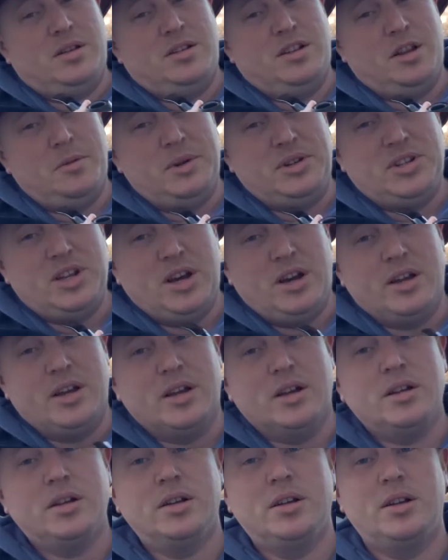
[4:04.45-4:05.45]
let me tell
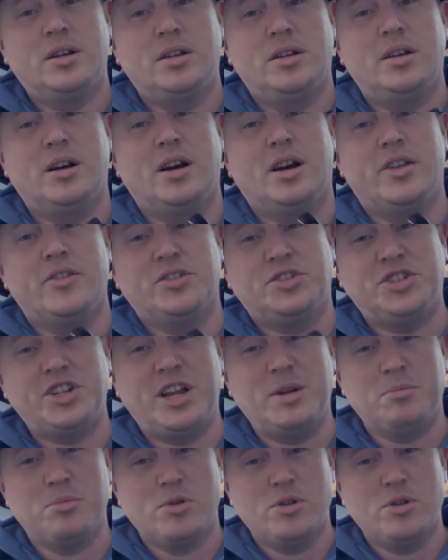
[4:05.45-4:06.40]
you, the St.